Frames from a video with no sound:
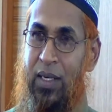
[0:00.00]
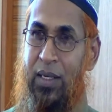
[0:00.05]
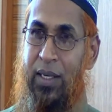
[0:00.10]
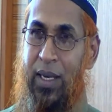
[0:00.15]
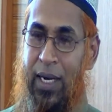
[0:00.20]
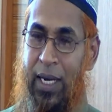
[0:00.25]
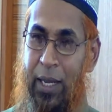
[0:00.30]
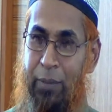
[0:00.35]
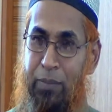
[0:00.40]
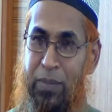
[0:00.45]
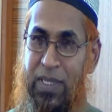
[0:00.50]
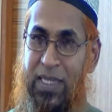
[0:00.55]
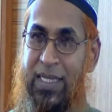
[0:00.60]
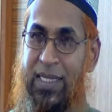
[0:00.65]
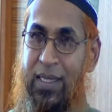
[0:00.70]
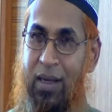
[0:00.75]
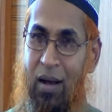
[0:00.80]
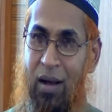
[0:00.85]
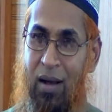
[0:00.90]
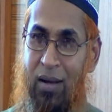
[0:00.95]
The
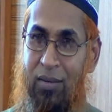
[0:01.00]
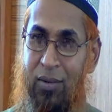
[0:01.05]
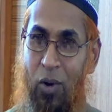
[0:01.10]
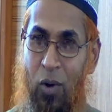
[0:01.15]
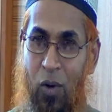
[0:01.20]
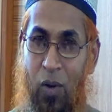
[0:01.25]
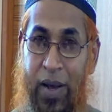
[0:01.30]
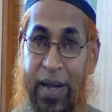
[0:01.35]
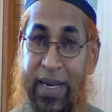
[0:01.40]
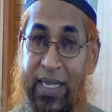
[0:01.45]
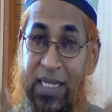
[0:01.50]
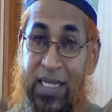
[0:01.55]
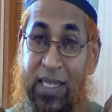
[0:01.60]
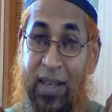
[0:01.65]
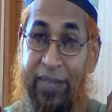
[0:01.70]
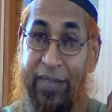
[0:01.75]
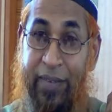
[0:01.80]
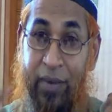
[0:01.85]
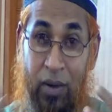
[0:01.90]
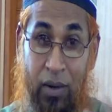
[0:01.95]
lips, tongue, organs,
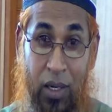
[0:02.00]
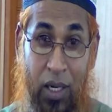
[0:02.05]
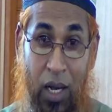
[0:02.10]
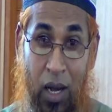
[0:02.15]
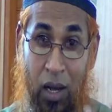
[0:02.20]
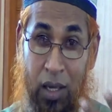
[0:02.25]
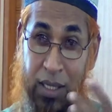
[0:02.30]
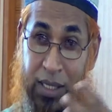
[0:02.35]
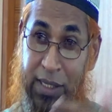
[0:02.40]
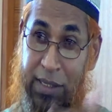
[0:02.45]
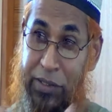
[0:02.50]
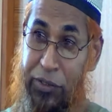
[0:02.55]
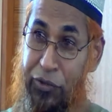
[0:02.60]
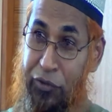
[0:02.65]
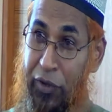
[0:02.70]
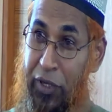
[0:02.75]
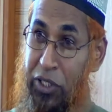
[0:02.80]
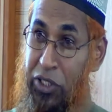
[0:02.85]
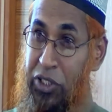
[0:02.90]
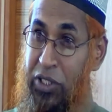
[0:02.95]
full
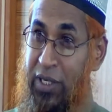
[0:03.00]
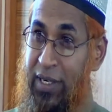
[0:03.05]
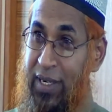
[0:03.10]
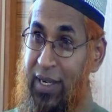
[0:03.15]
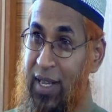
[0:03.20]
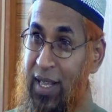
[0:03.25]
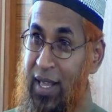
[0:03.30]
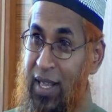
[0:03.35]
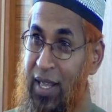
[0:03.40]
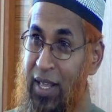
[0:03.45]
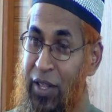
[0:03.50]
concentration.